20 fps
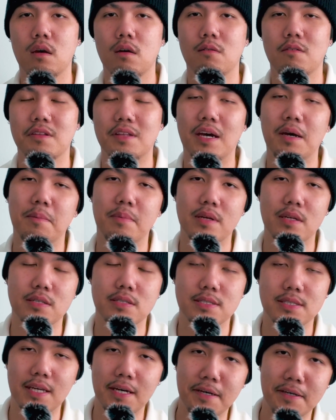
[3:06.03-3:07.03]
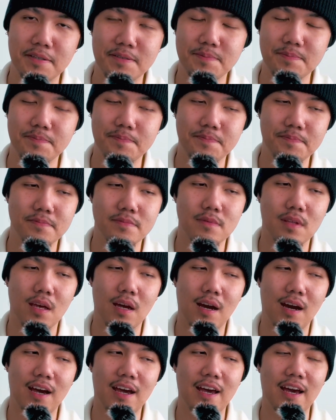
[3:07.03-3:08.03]
With that being said,
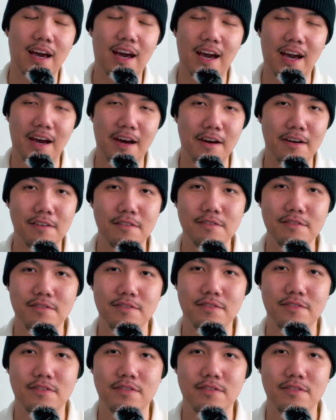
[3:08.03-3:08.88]
I have